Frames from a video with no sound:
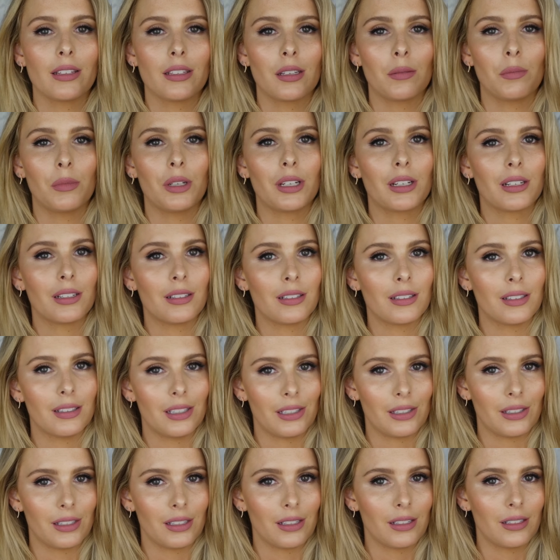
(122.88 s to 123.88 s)
similar
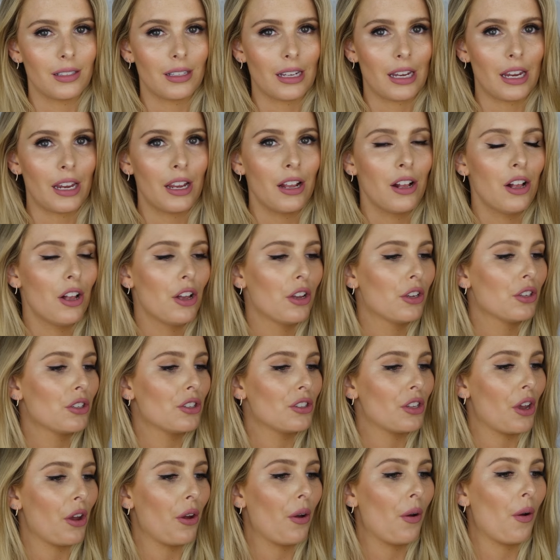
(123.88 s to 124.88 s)
consistency.
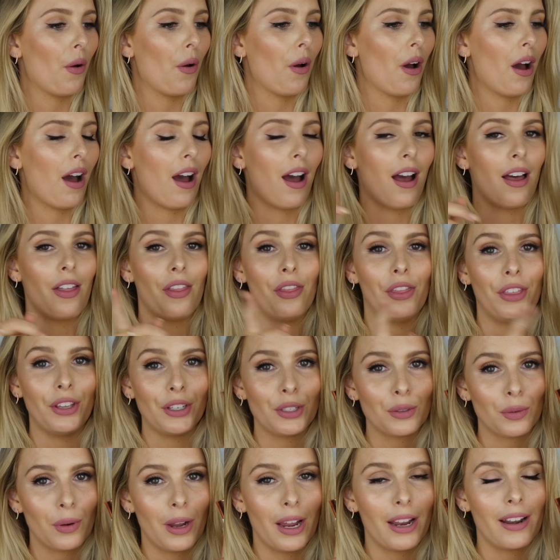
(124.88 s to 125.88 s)
So
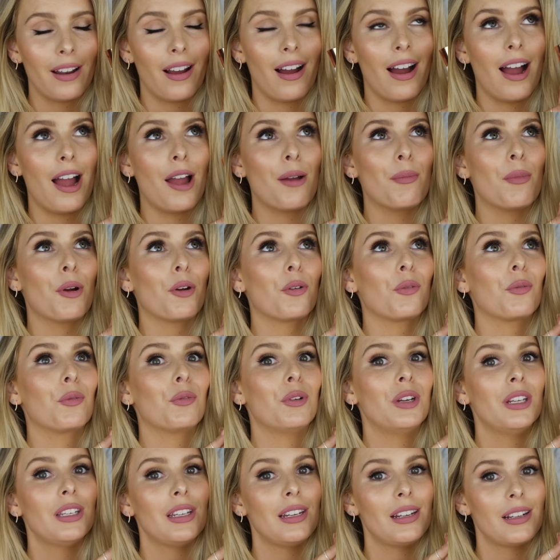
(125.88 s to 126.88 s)
this one I'm
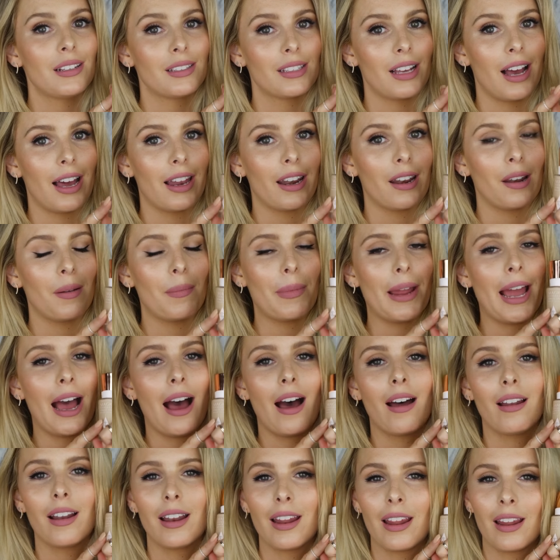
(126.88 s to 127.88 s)
really excited
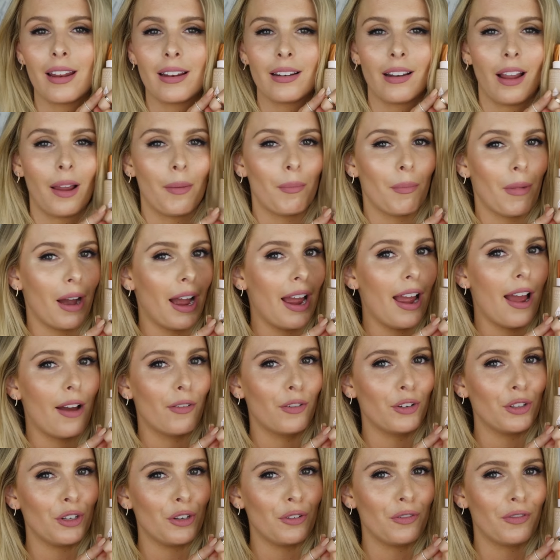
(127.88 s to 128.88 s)
about, and I might
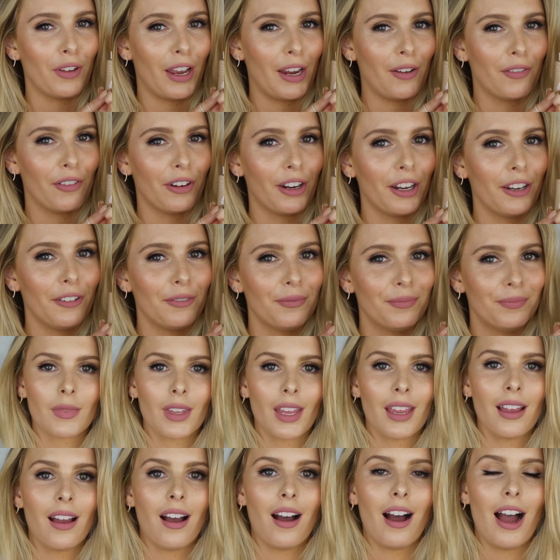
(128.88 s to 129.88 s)
have a new favorite.
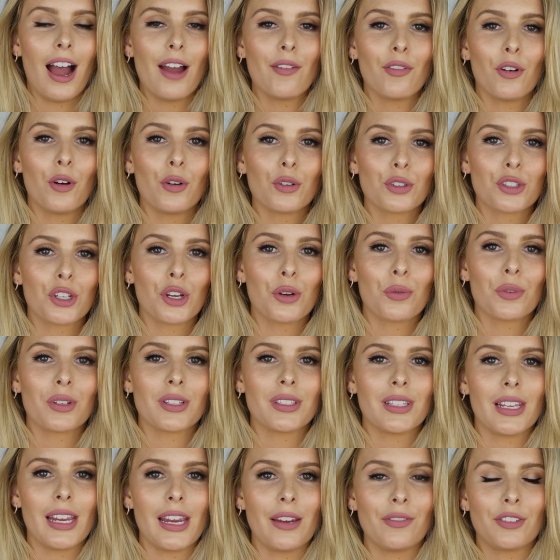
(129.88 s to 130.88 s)
I've also
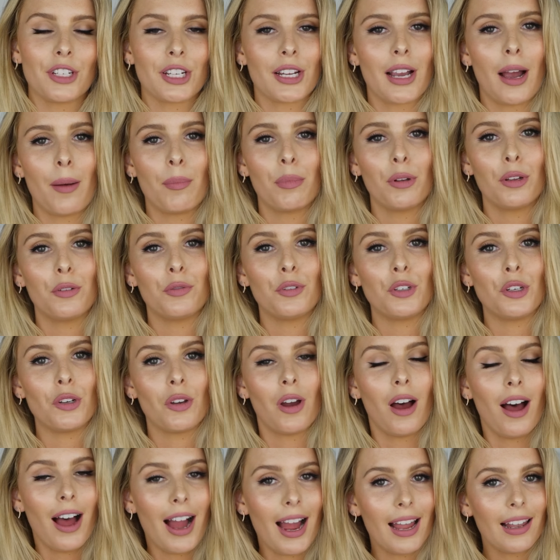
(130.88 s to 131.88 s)
received a couple of new
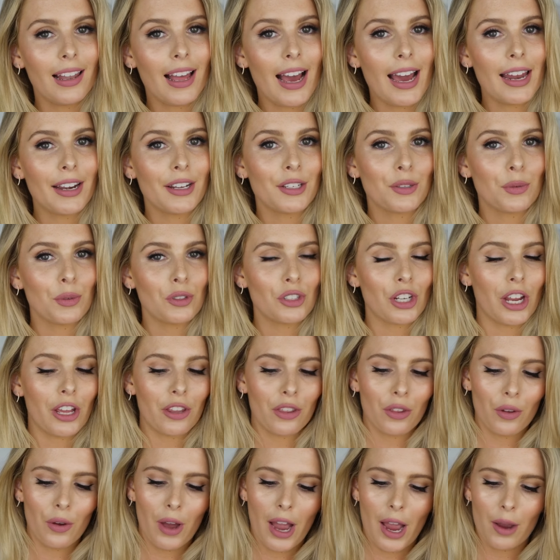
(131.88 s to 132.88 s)
highlighters, which I
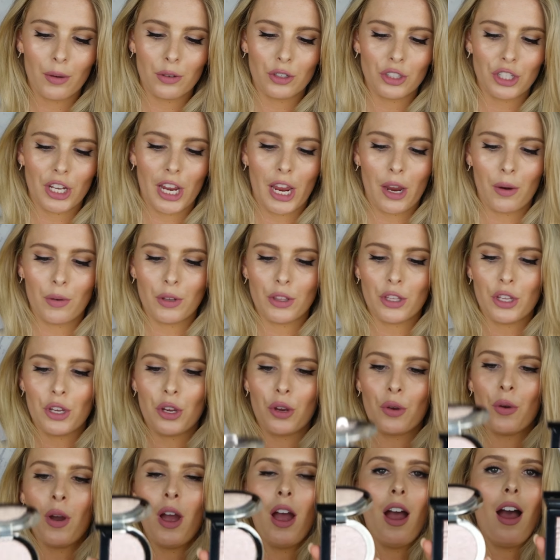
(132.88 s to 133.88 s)
thought I would share with
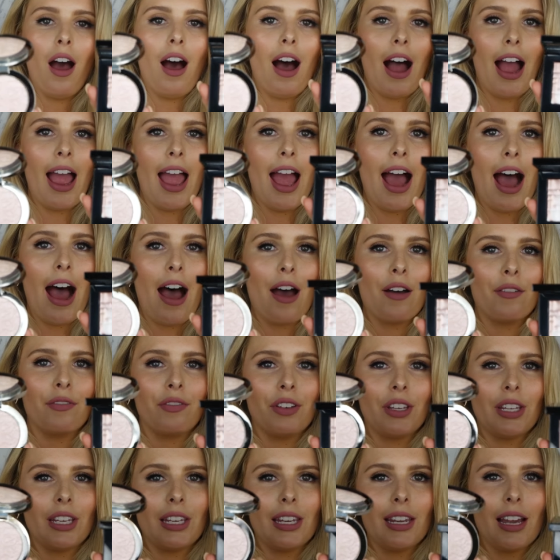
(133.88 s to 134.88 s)
you. I have
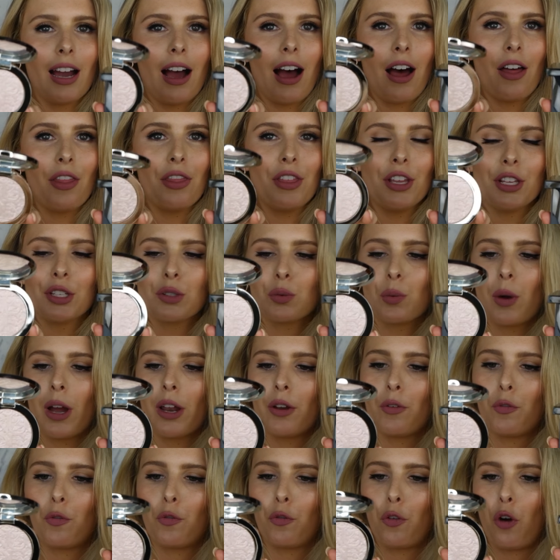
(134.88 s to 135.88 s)
here this
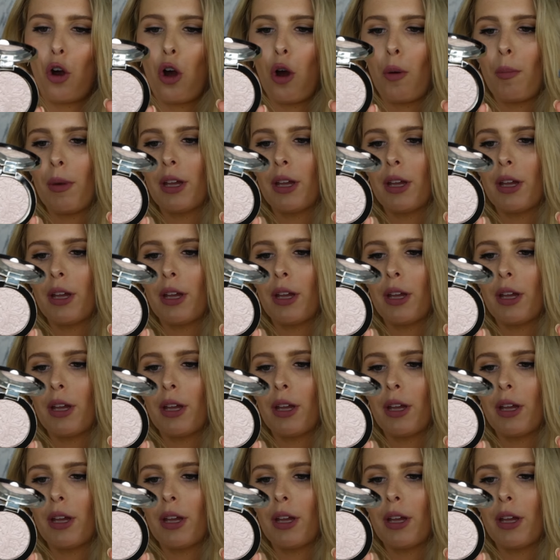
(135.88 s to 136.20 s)
one from